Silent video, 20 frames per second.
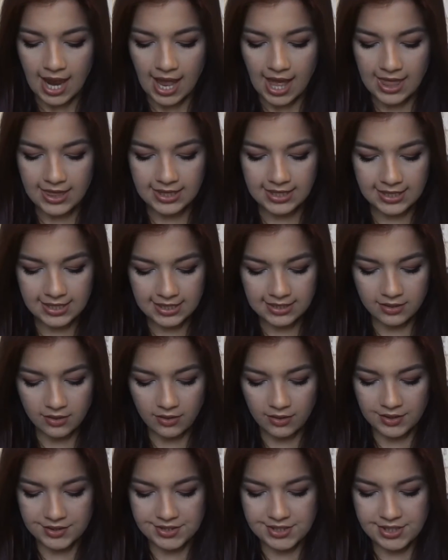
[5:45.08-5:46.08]
And then
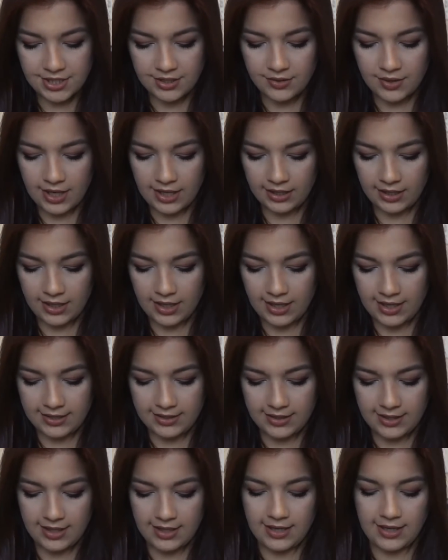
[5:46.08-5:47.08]
also I
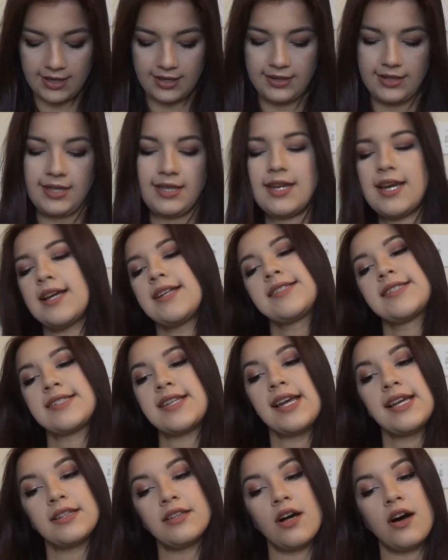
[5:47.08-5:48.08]
got uh, the
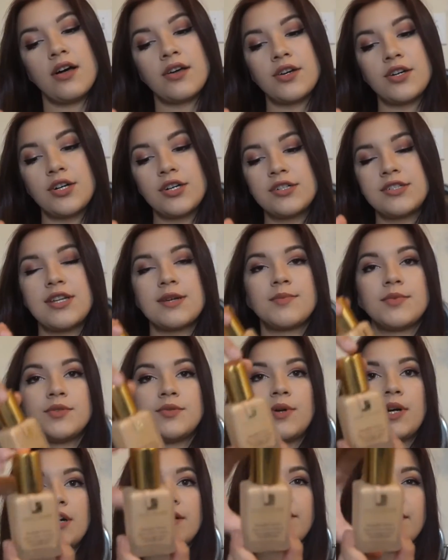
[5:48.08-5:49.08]
Estee Lauder Double
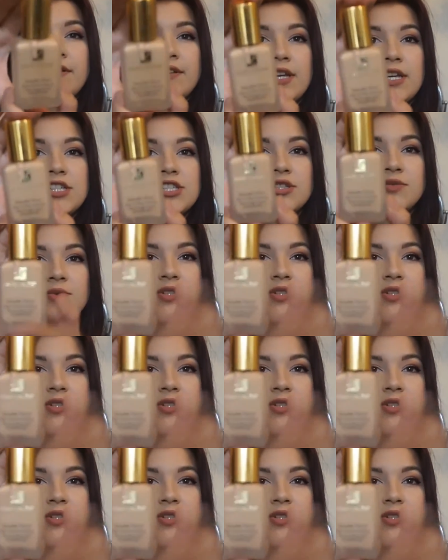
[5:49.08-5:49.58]
Wear Foundation,